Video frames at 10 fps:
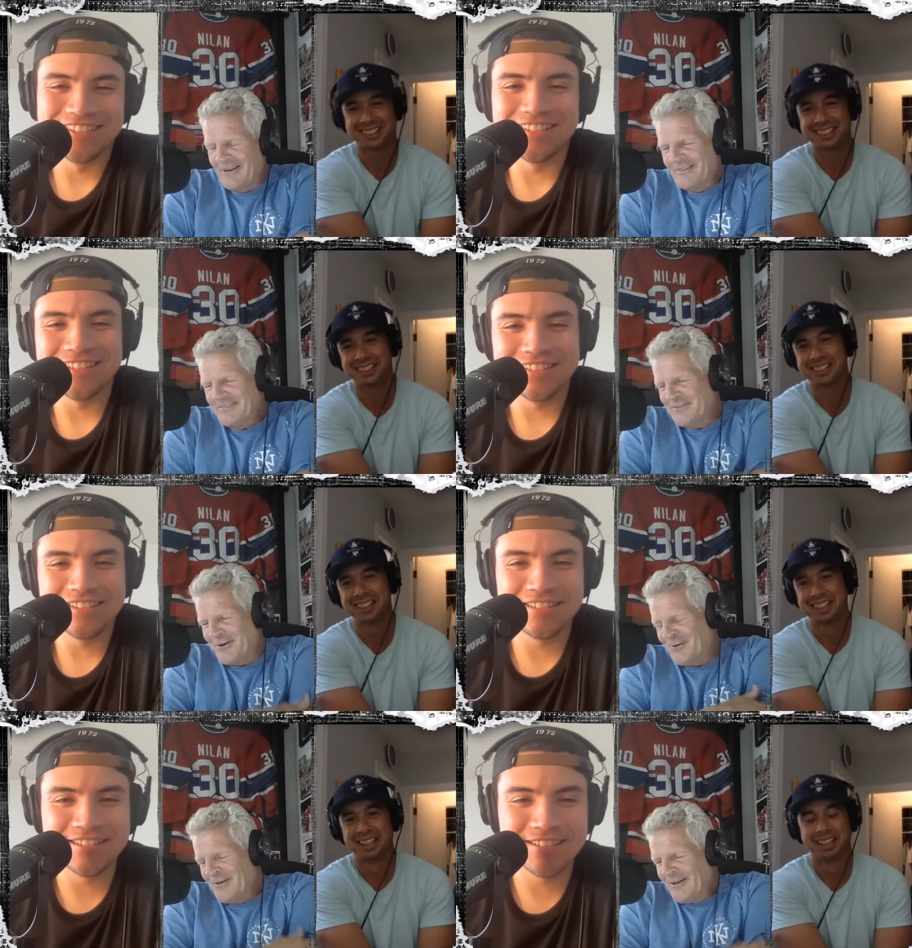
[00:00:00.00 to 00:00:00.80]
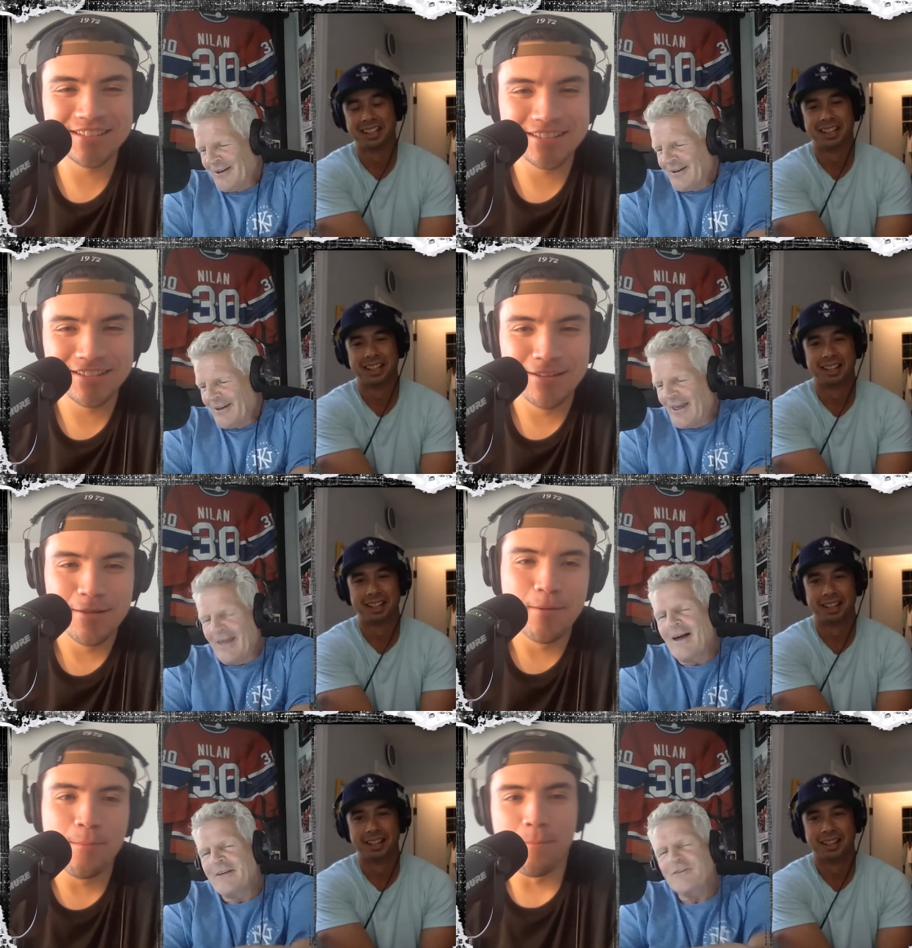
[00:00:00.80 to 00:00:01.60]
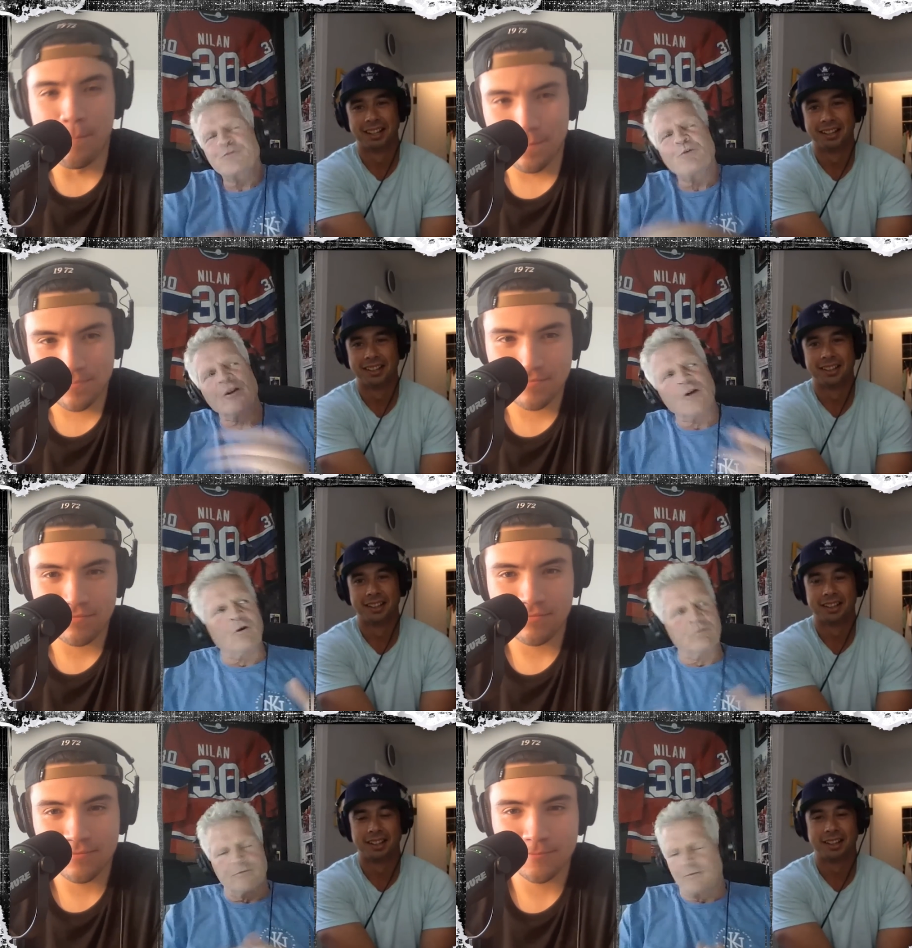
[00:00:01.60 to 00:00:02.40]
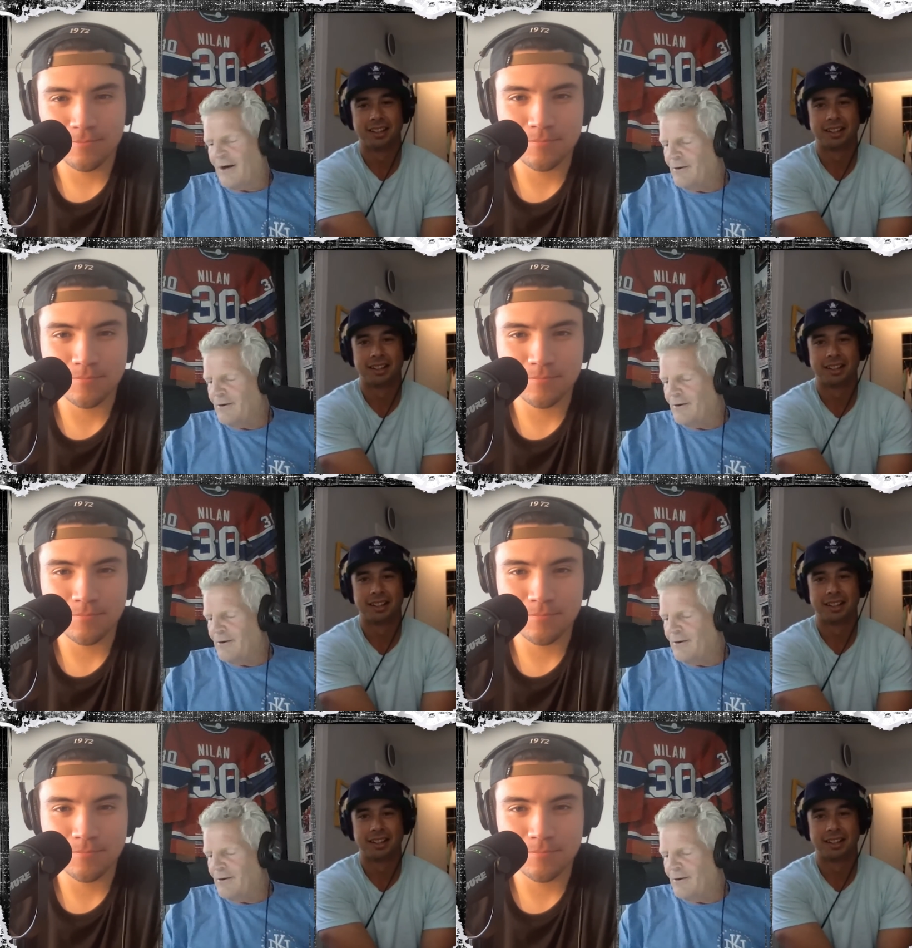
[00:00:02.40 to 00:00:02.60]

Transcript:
Speaker 1: that. So, and I just want to go.